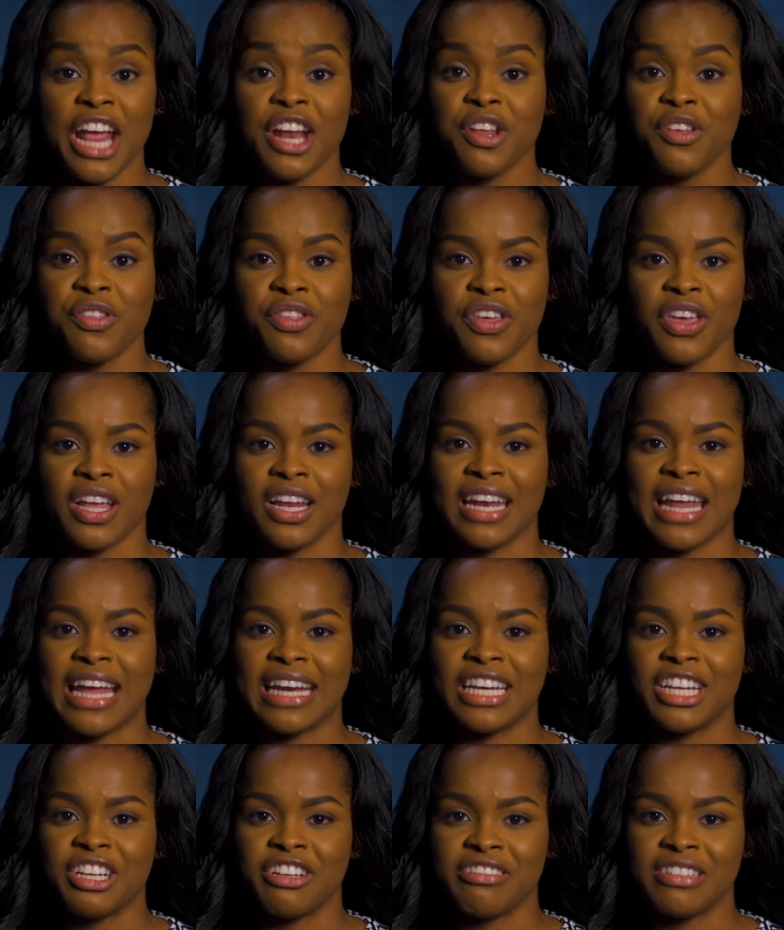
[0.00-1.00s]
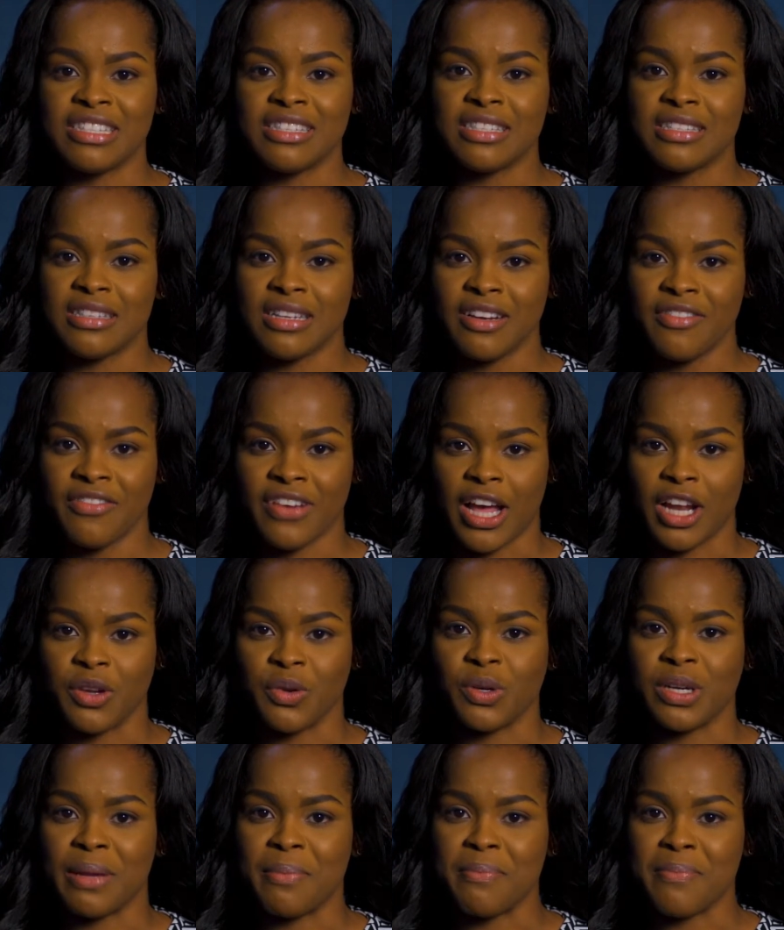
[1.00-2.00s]
anything that decreases in
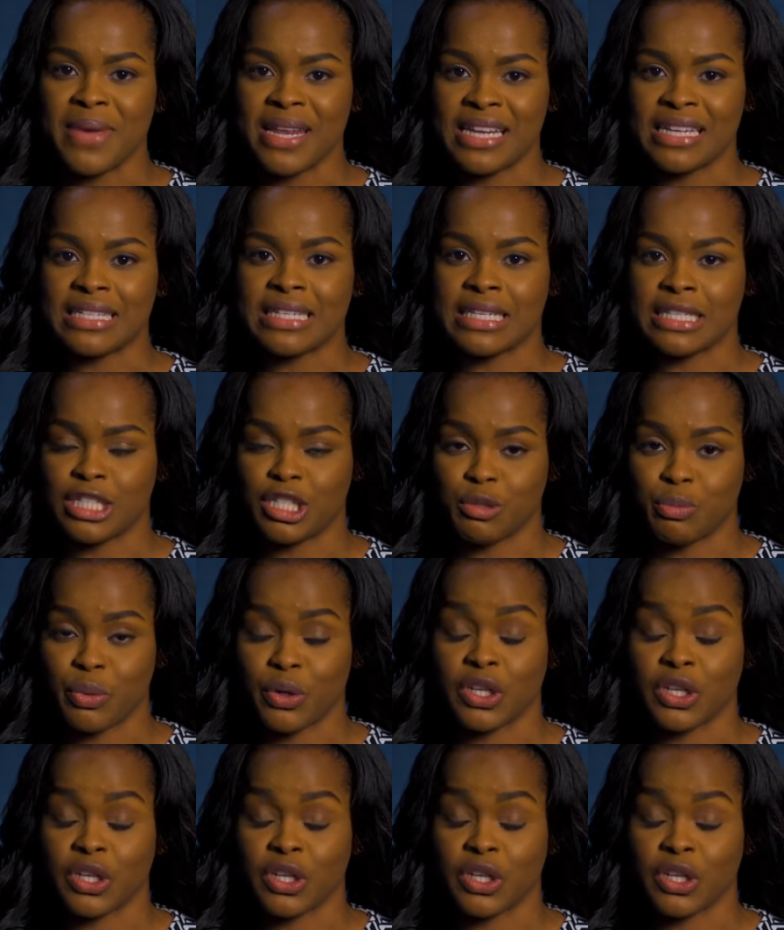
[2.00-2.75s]
value the minute it's